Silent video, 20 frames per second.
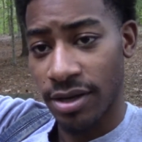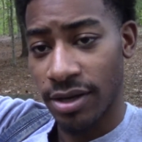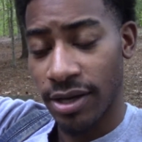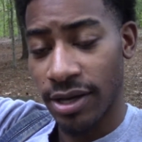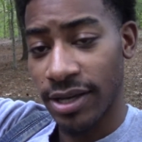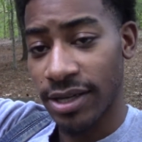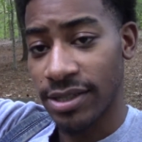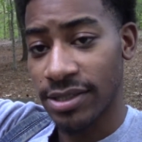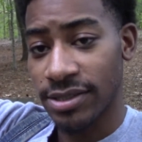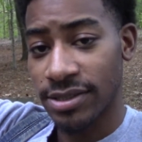
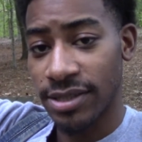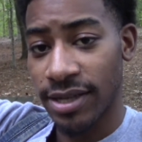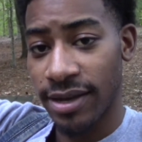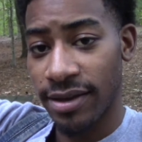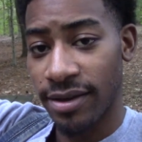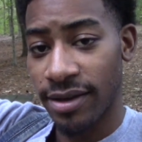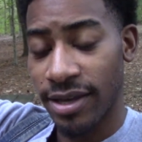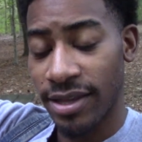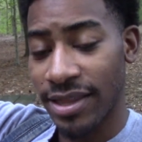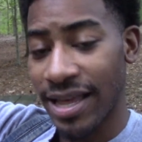is
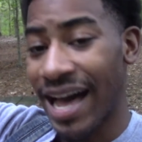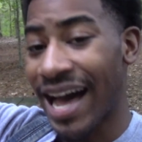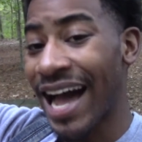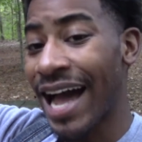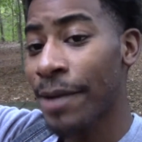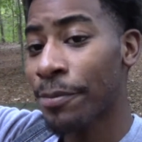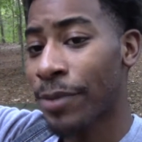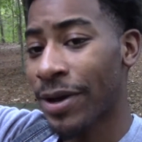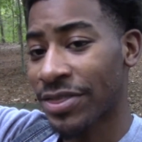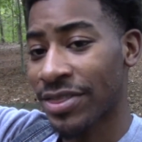at
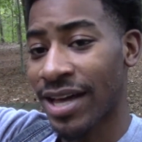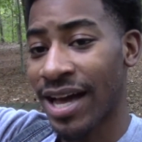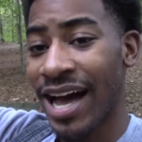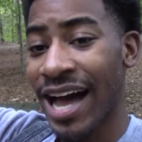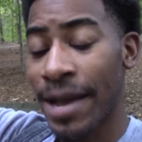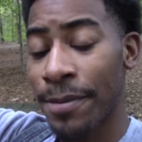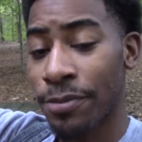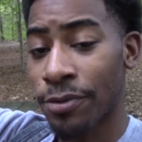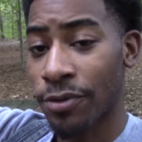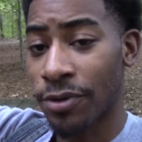the
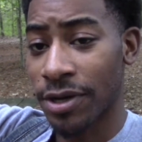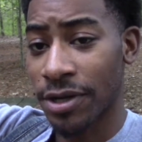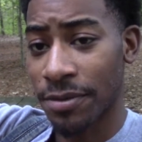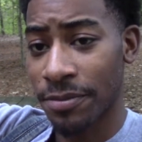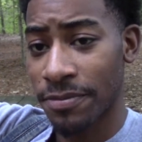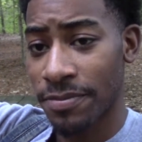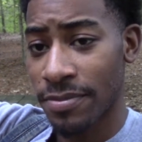high point,